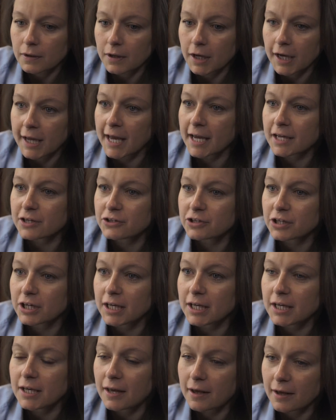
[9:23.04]

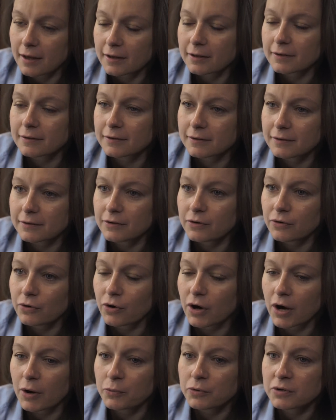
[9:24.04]
Occasionally, yeah.
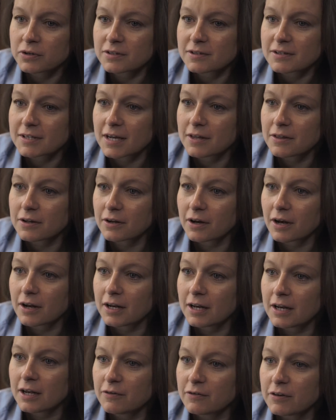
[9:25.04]
Not I wouldn't say that I
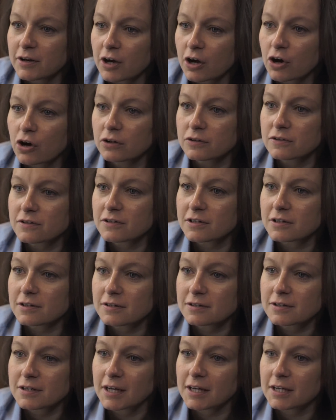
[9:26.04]
live in a
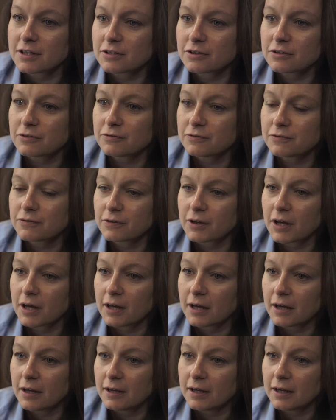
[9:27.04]
constant state of
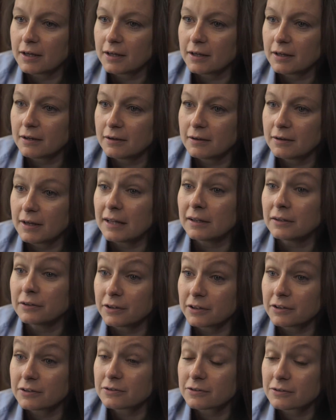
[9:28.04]

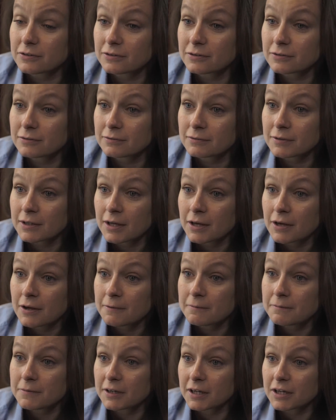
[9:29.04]
illness,
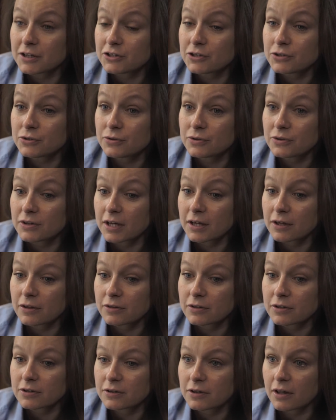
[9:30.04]
but I do think
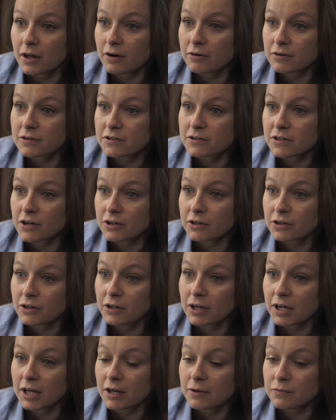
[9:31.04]
that there is
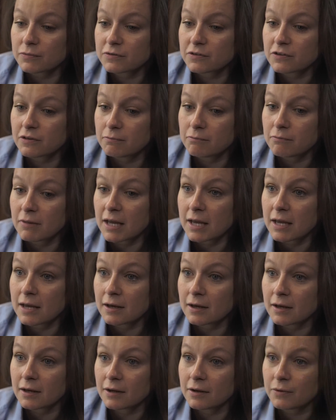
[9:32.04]
certainly, to
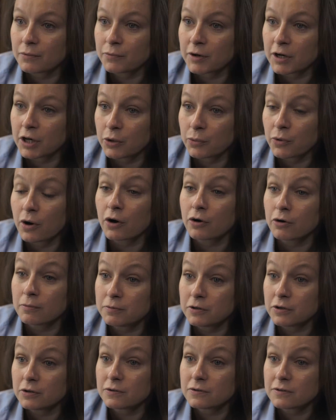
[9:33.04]
me, when you are
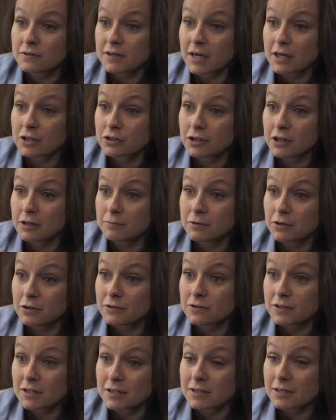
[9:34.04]
abused, sexually
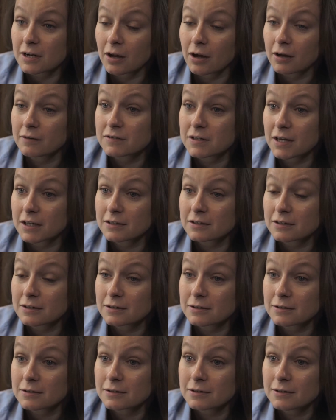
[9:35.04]
abused, it is a life
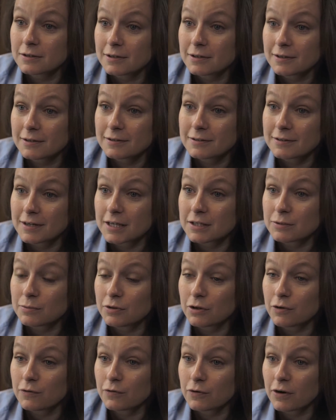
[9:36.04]
sentence stays
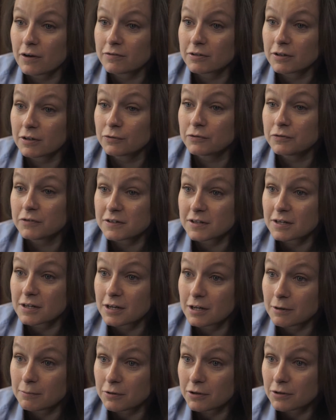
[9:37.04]
with you forever, or
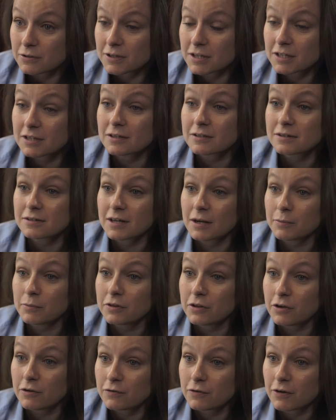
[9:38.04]
physically abused, it does stay
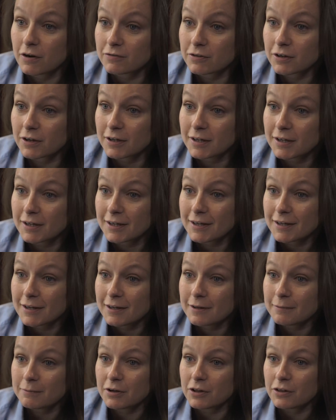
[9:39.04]
with you forever.
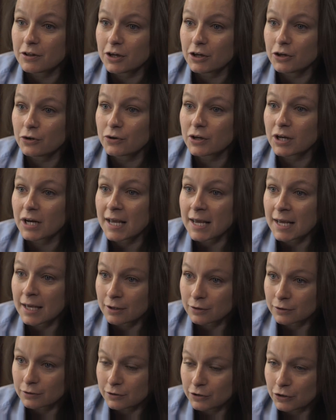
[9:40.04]
But then you can
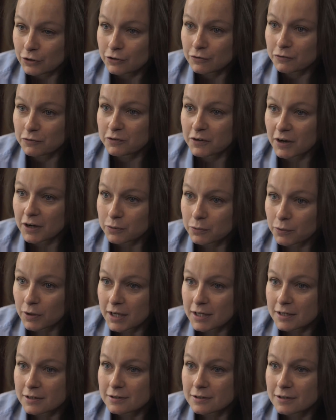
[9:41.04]
heal, you can find
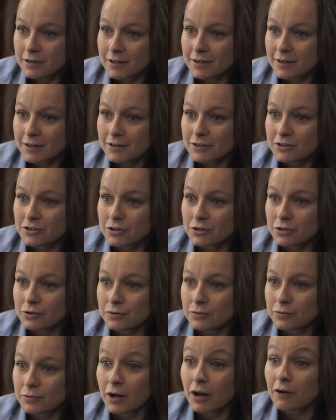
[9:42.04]
ways
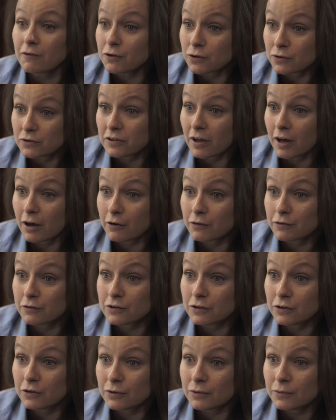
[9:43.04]
to love yourself,
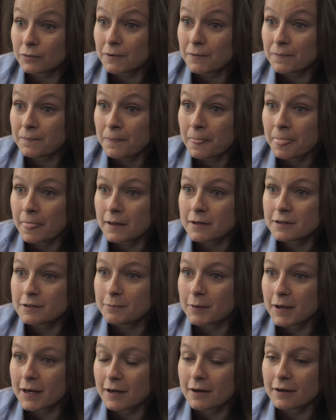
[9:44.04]
to, to
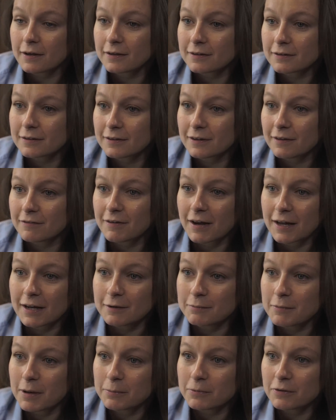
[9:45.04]
be a, a
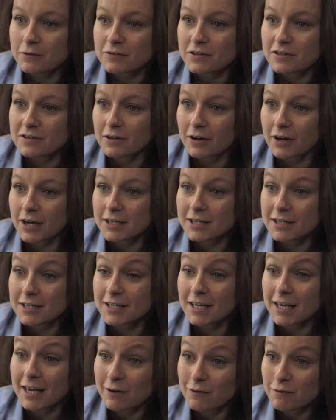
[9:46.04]
valid member of society,
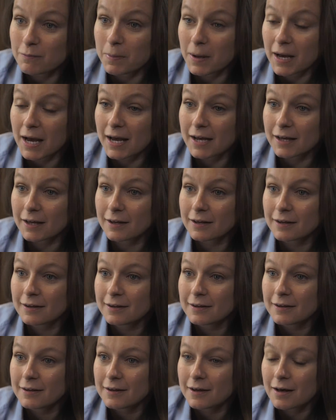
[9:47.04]
to give back,
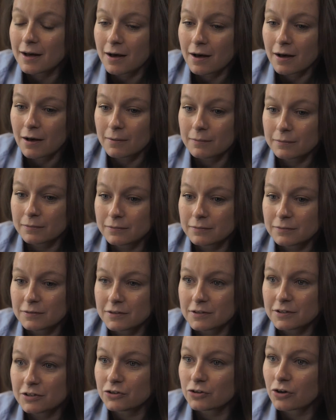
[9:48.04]
um,
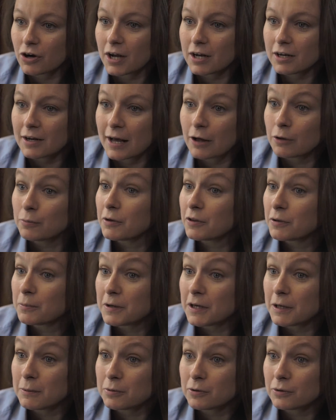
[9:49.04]
to try and help other
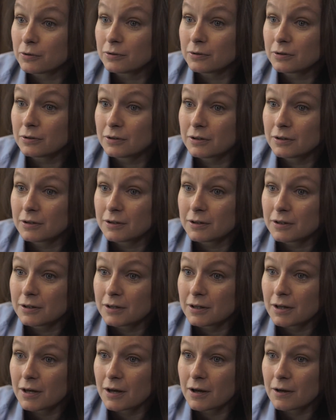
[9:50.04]
people.
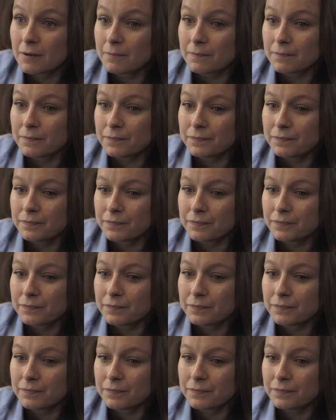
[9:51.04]
Um,